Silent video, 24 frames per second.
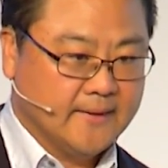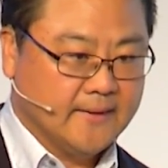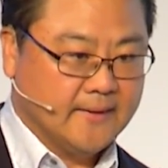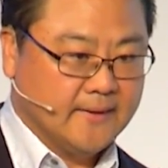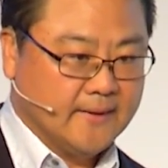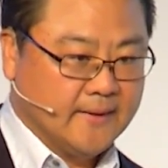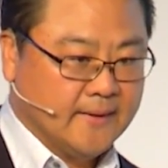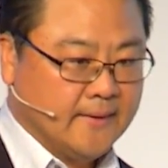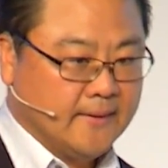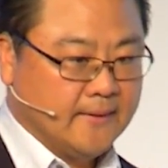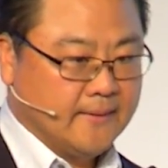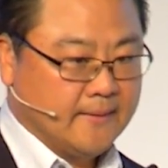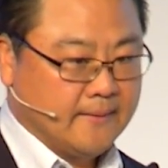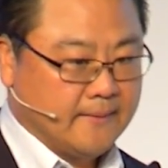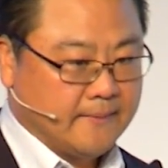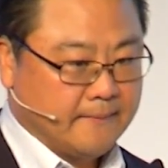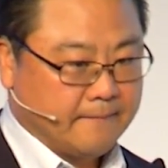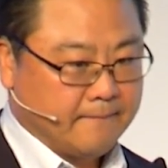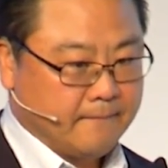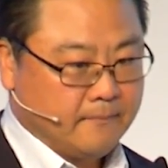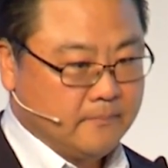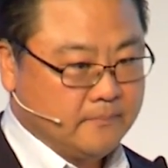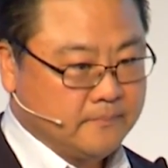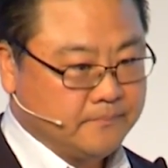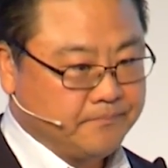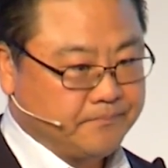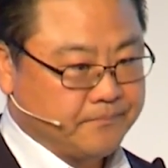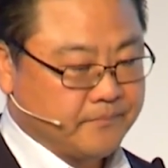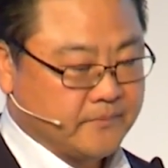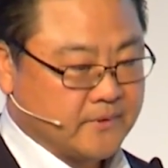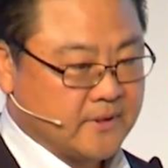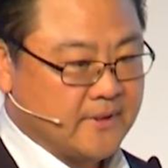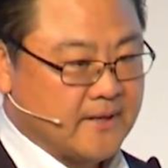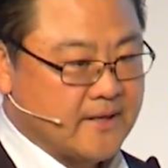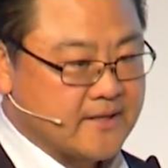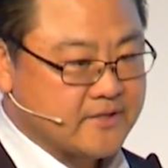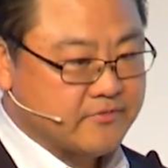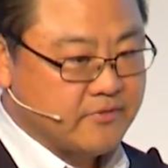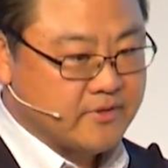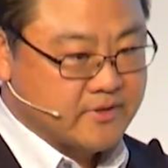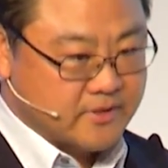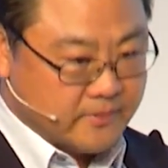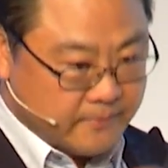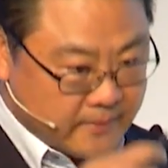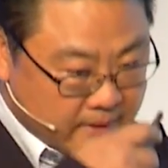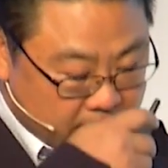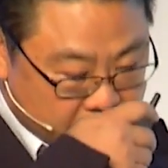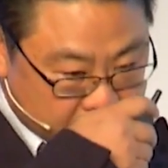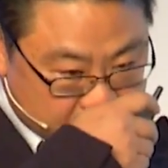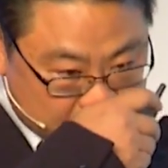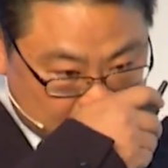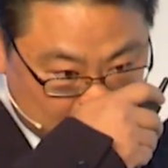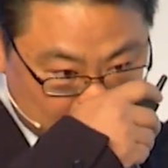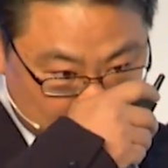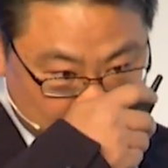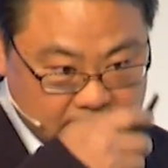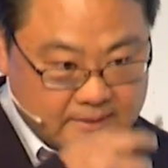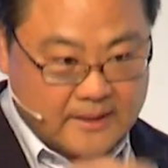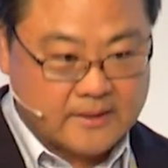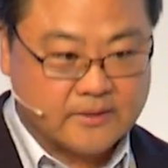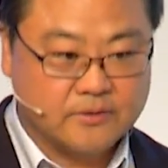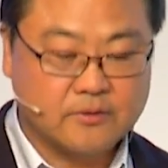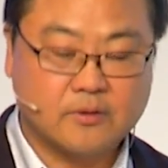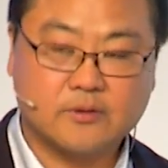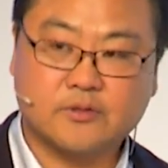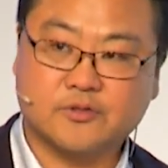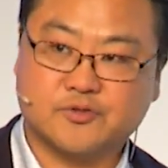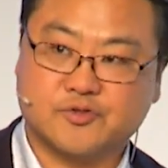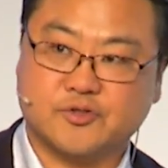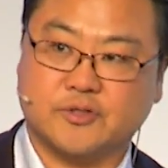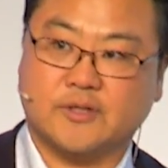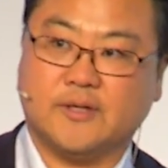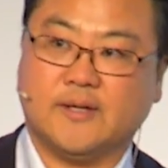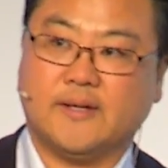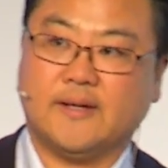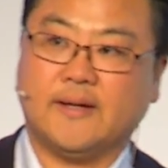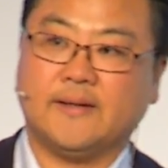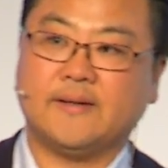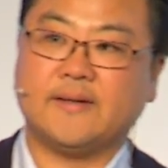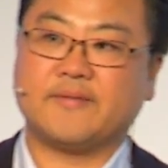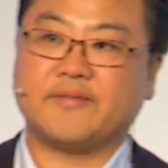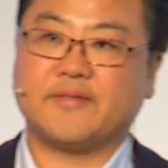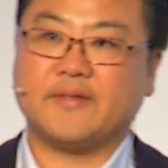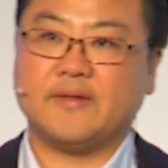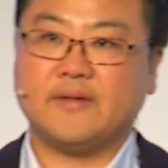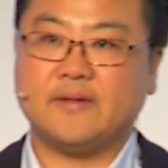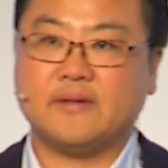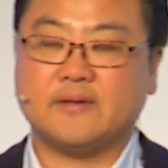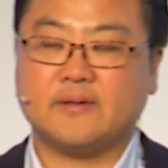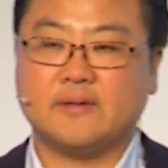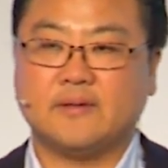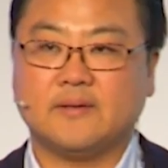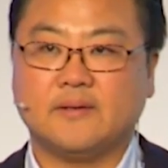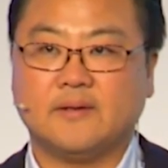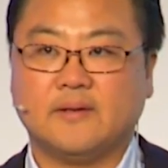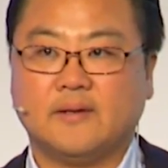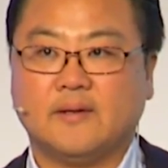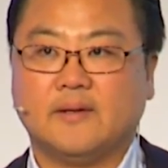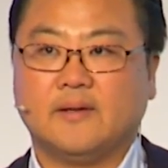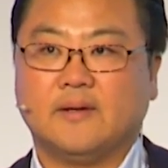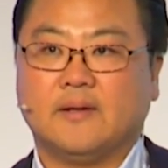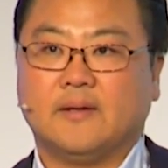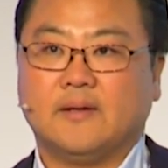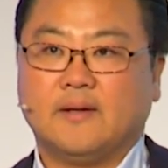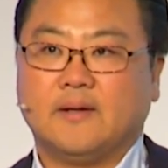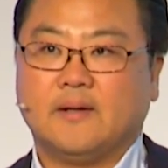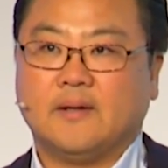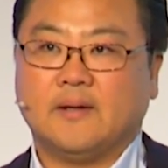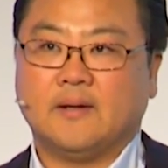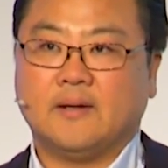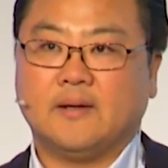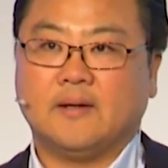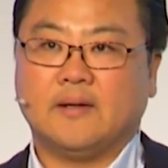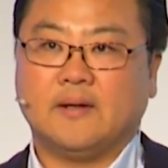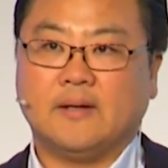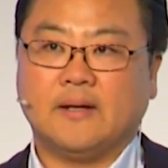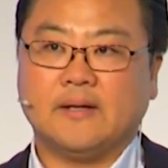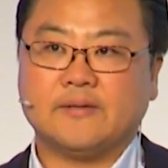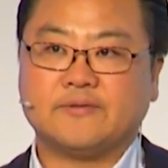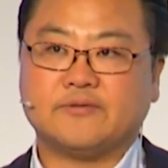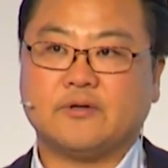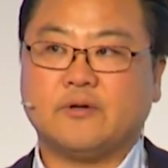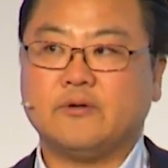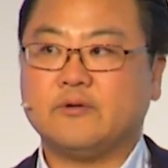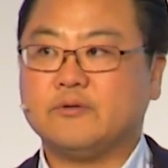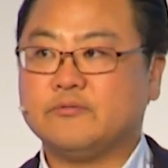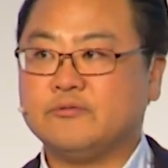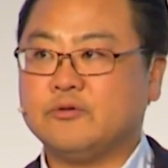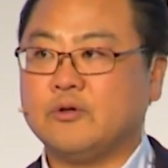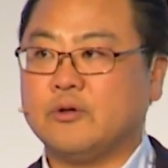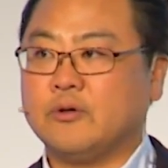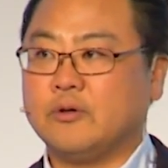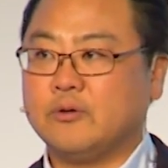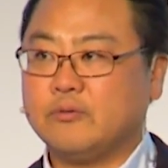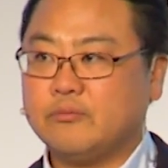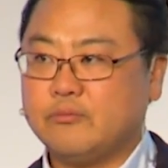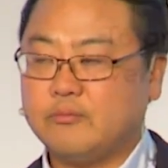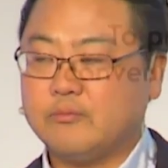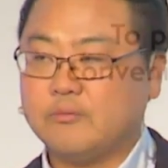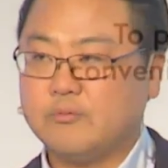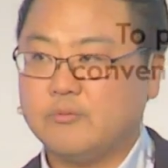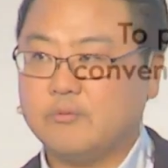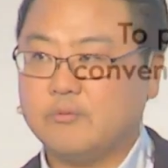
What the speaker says: The last one is about technology, and I think, as all you know,